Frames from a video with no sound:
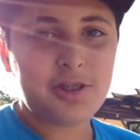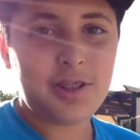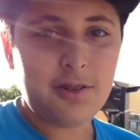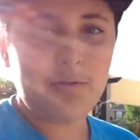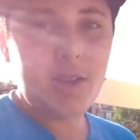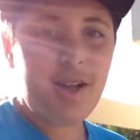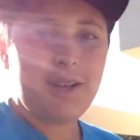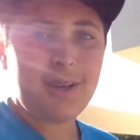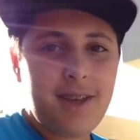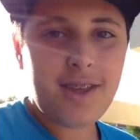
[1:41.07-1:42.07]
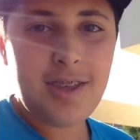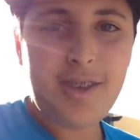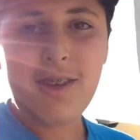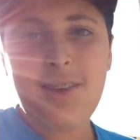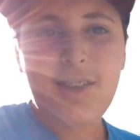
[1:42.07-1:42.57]
just gonna vlog.
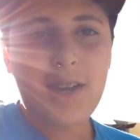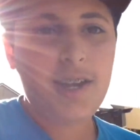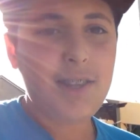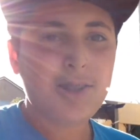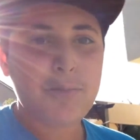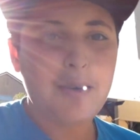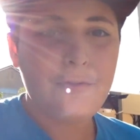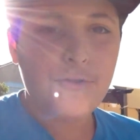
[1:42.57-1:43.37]
And this is my